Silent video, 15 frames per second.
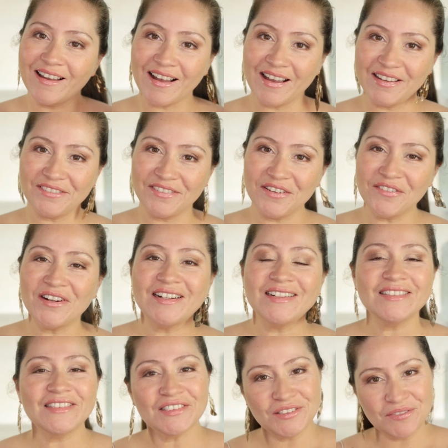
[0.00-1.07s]
Hi
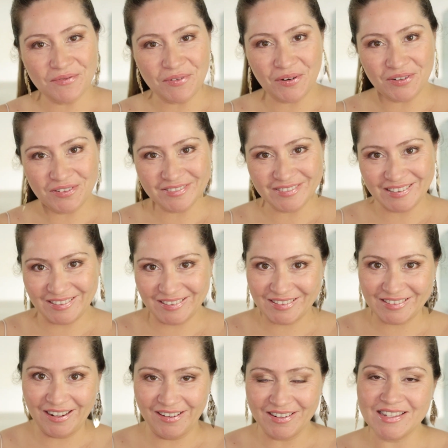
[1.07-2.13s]
everyone, tudo bom? This
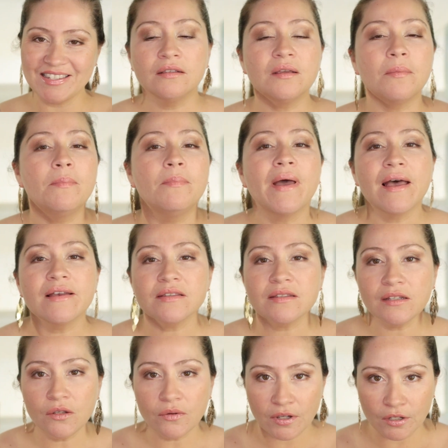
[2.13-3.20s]
is Darcy. The best
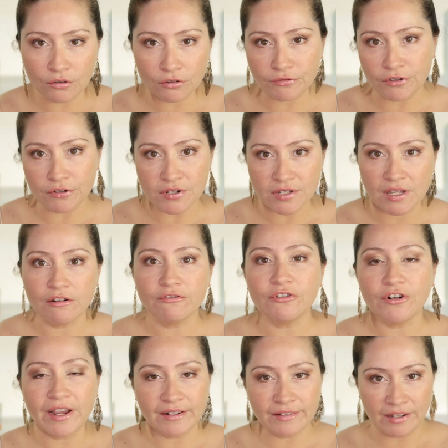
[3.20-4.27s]
thing you can do for your skin
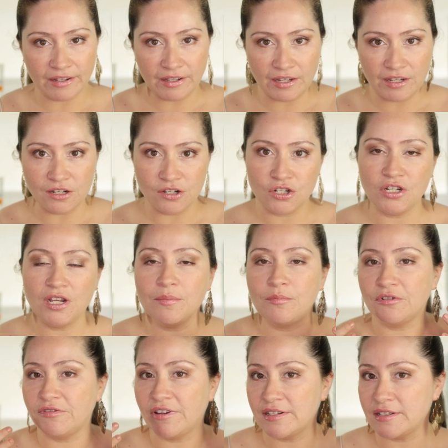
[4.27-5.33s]
for anti-aging and
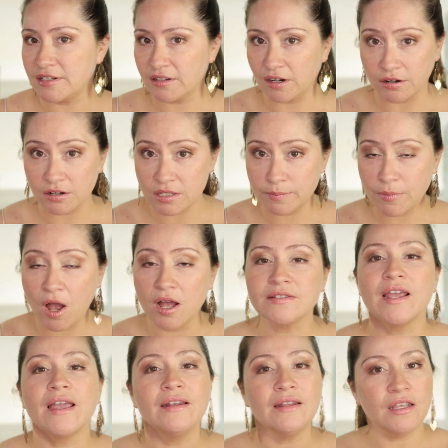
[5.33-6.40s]
preventing dark
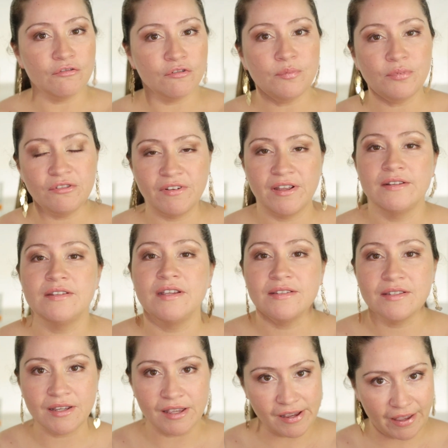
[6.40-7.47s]
spot and even preventing
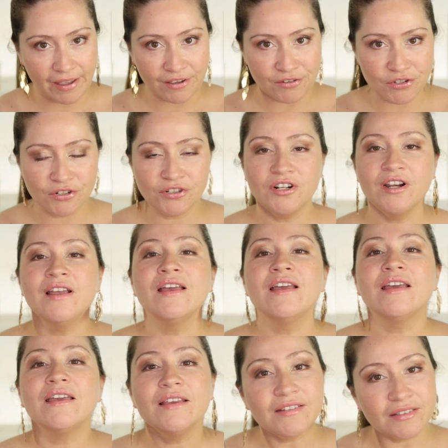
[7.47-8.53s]
skin cancer
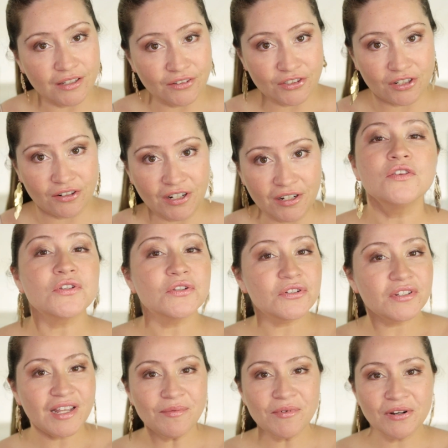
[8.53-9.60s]
is sunscreen. So
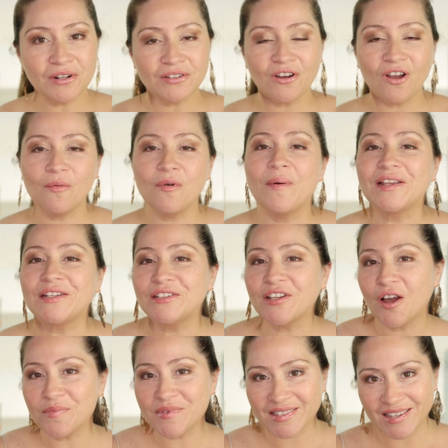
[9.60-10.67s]
today I'm going to talk about my
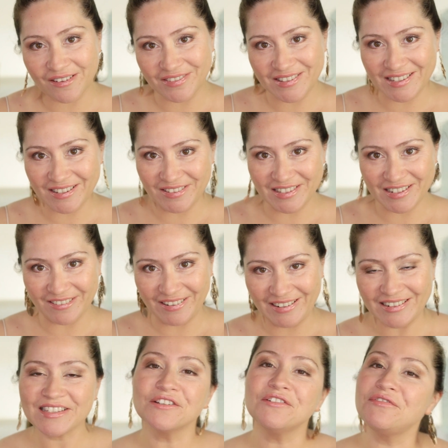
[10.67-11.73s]
top 7
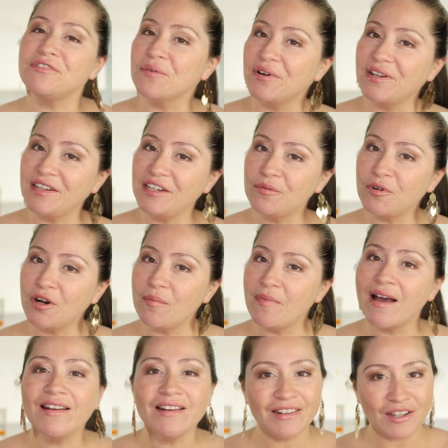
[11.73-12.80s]
sunscreens. So if you want to hear more
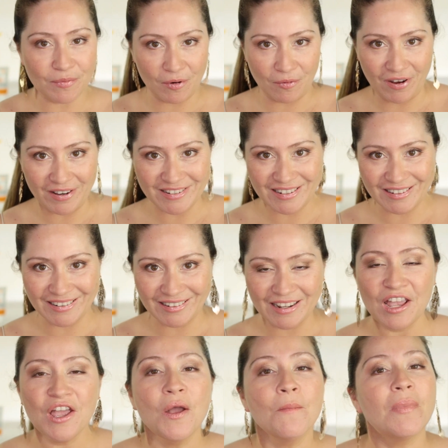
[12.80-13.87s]
about it, keep on watching.
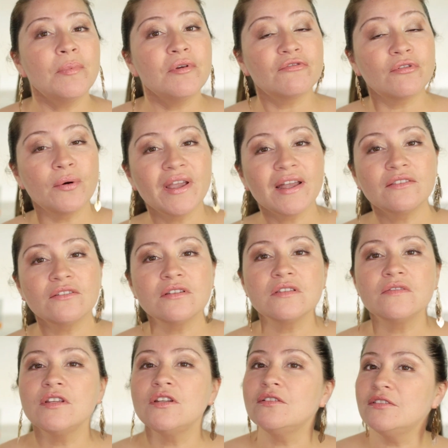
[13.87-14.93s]
But before we get to
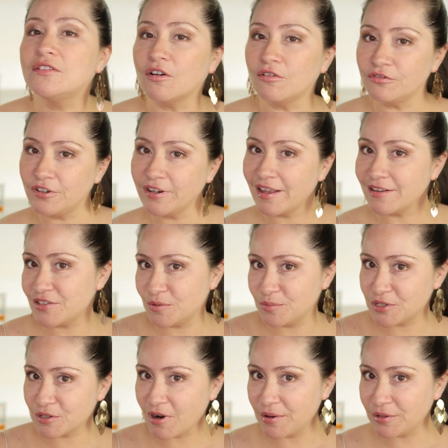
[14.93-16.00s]
this video, don't forget to
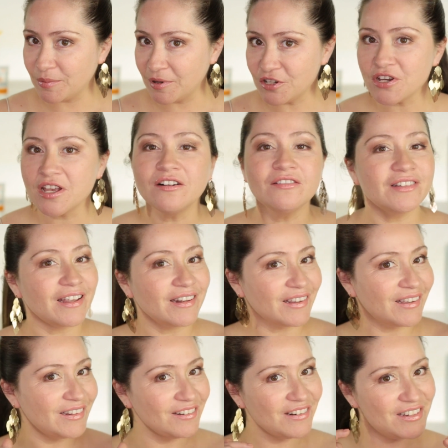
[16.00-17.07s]
subscribe to my channel and
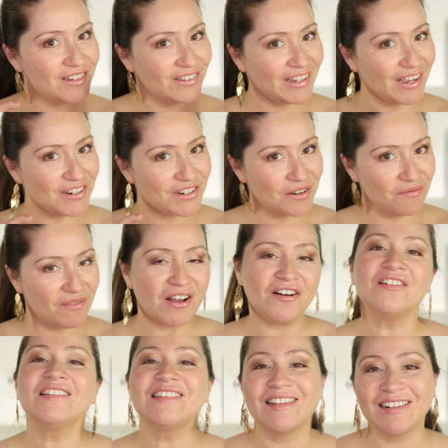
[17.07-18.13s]
hit the notification
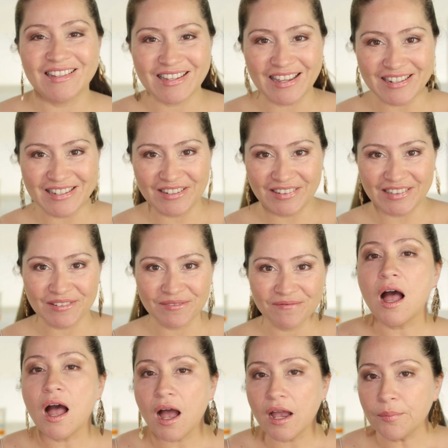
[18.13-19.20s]
bell. Now let's get to it.
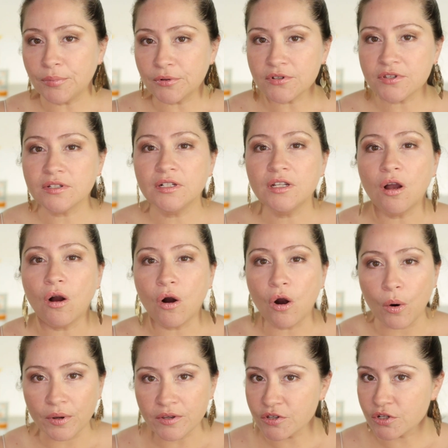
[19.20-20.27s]
I personally
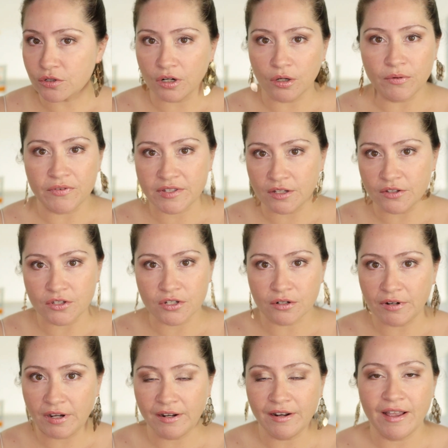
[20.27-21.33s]
always struggle with
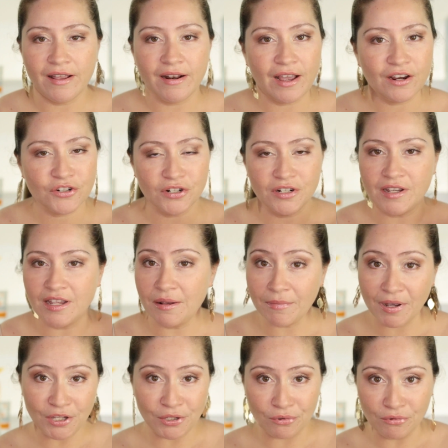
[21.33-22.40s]
sunscreen, and actually in
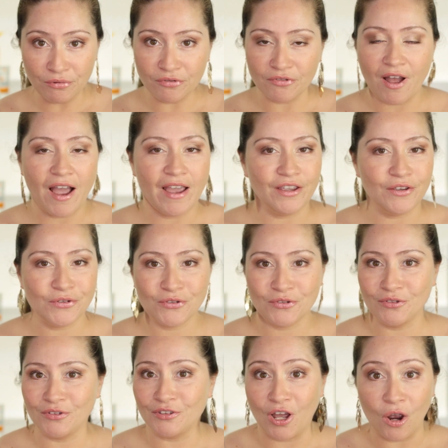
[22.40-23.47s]
my youth, I used
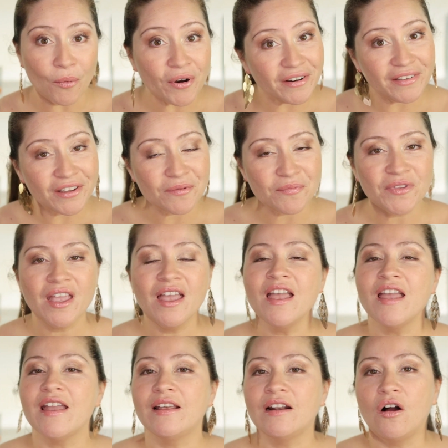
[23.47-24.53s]
to not wear them,
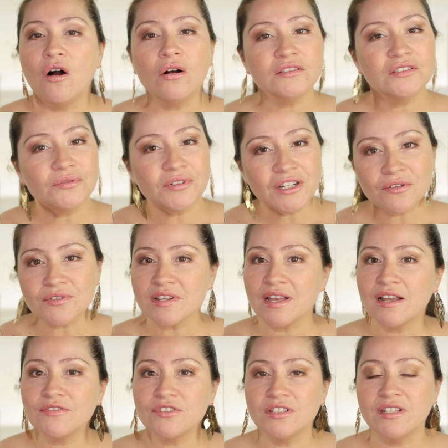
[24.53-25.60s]
and all the wrinkles I
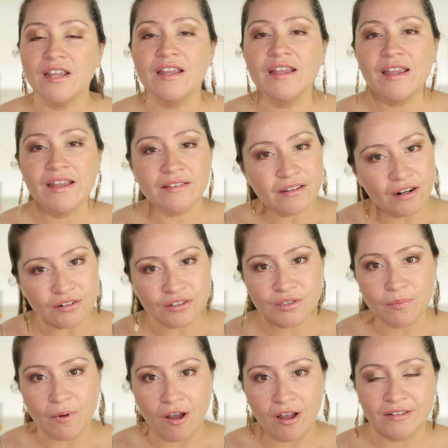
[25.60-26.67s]
have today and dark
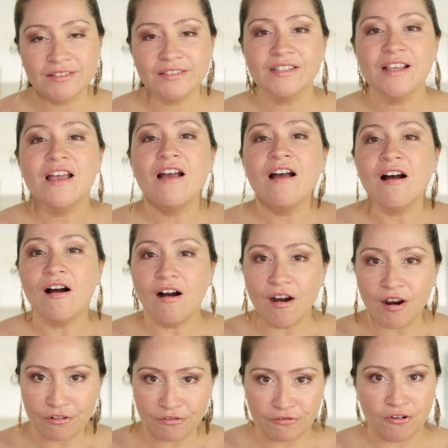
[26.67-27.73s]
spots
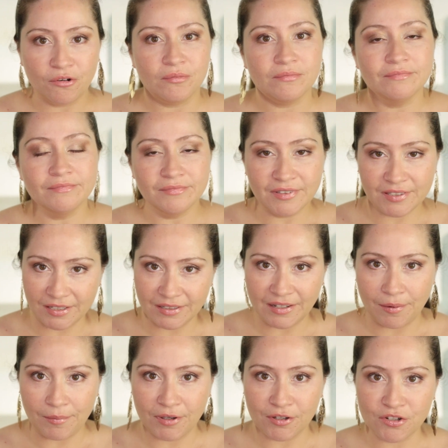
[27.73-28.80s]
are from sun
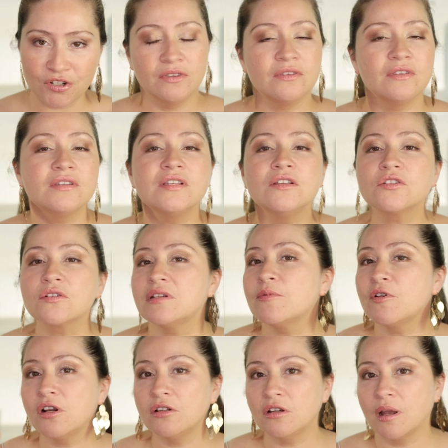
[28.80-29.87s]
damage. The sunscreens I'm
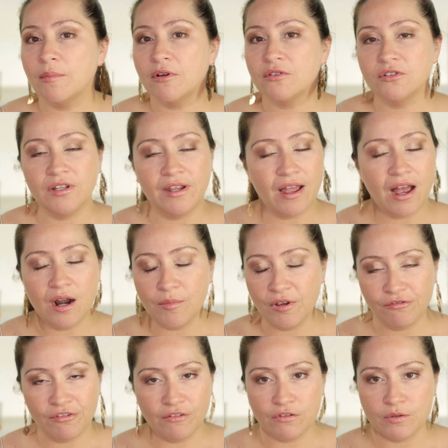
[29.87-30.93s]
going to talk about today are my
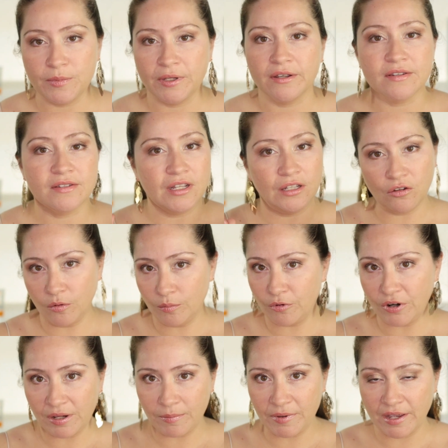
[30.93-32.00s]
favorites because they don't
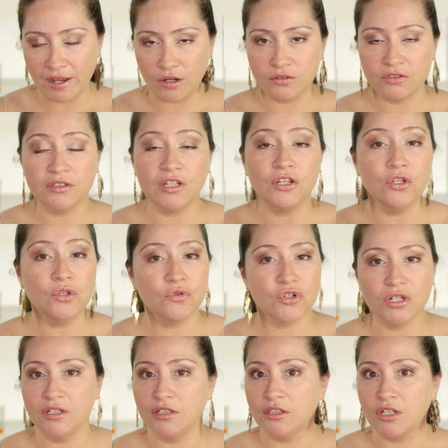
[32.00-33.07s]
break me out, they're
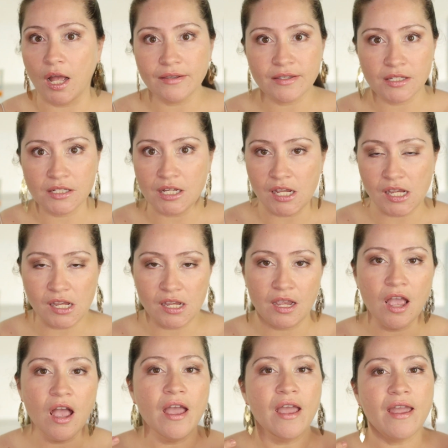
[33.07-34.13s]
usually not
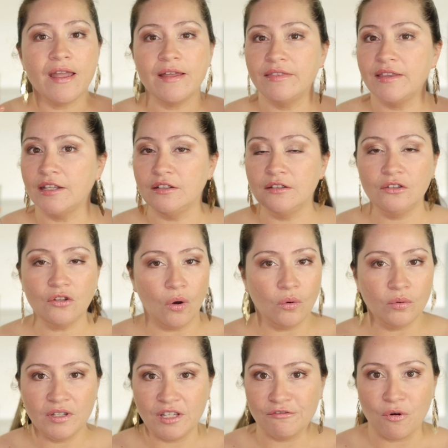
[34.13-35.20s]
sticky, and they
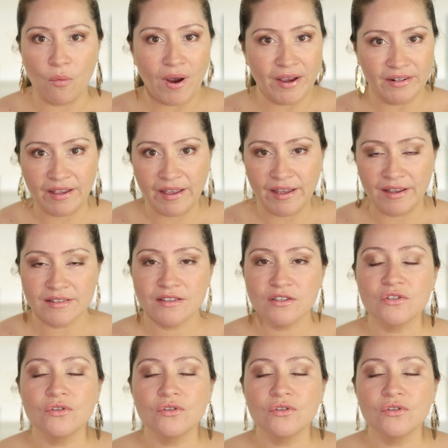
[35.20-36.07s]
don't give a white cast.